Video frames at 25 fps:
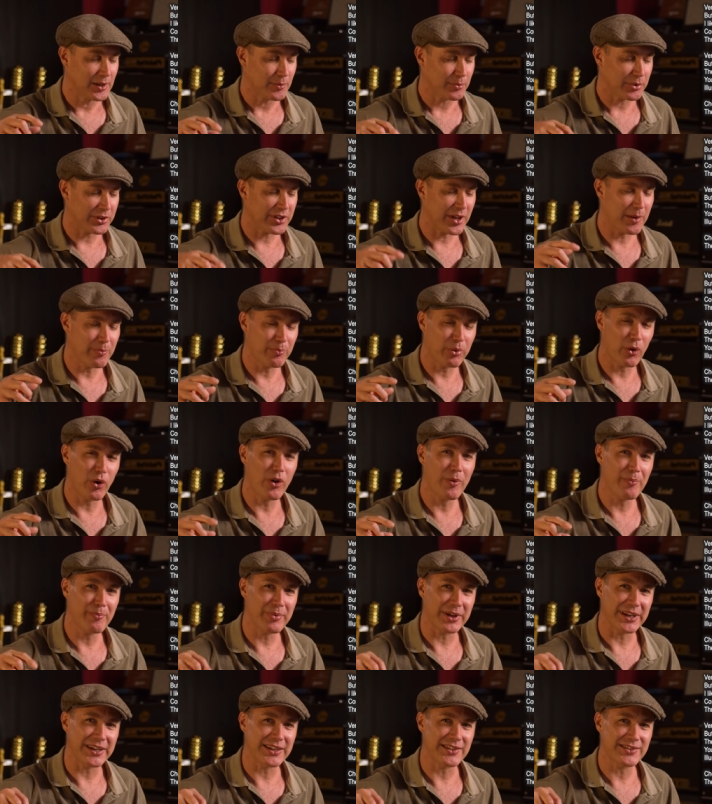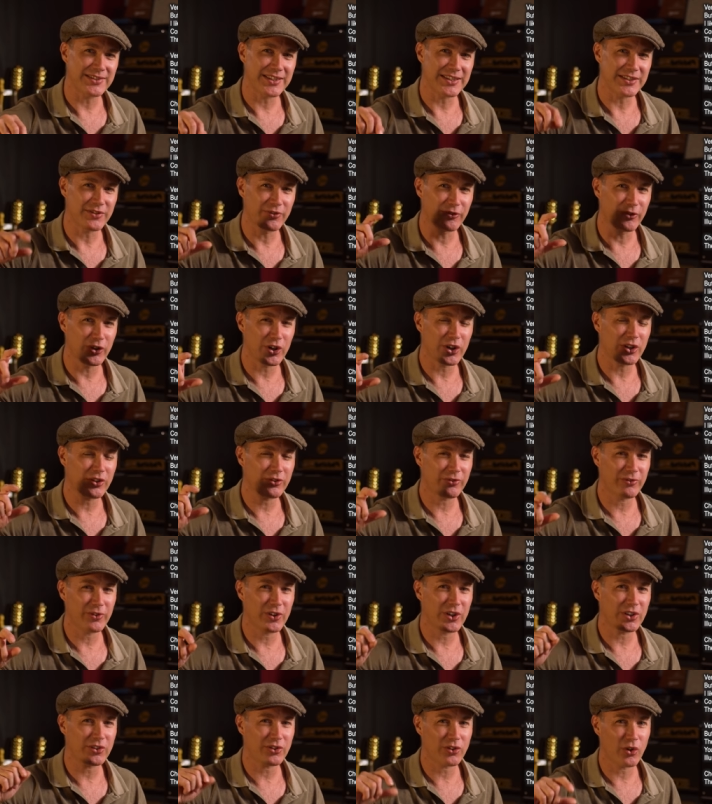But the important bit is this verse,
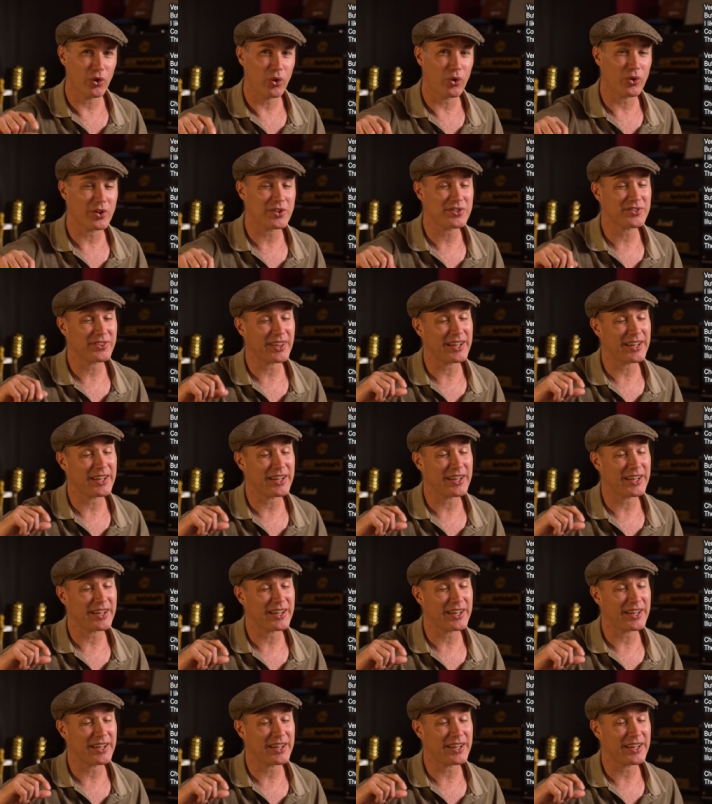verse, chorus,